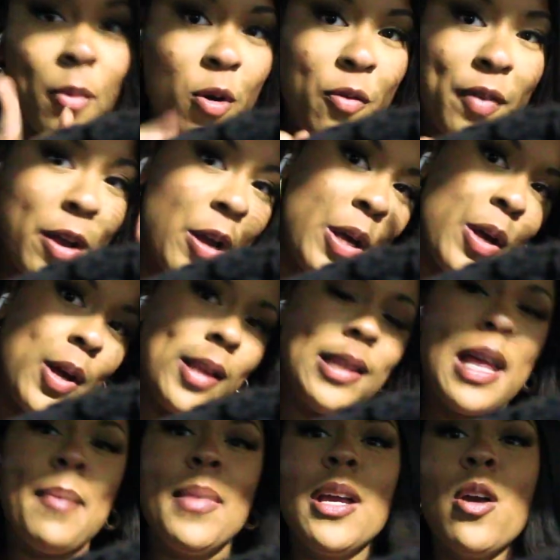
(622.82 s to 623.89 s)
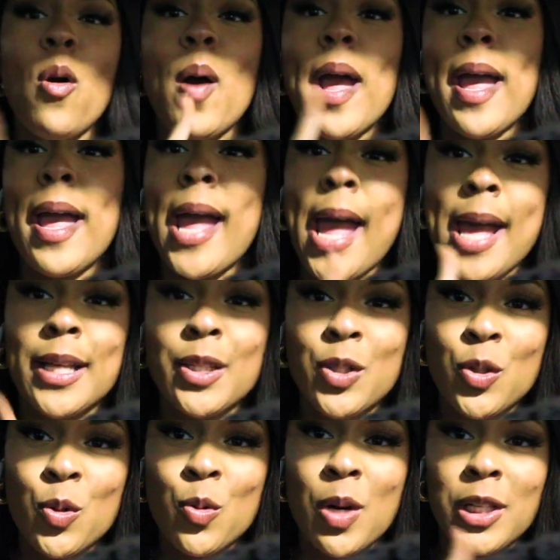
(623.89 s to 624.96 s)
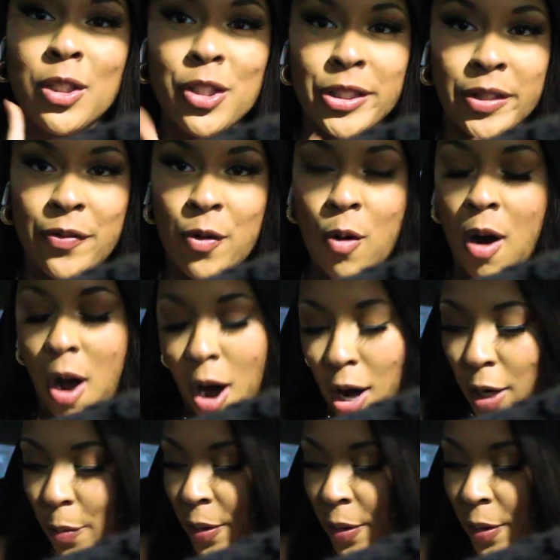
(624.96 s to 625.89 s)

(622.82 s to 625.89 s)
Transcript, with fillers: moving, let me go ahead and do a little Sephora haul or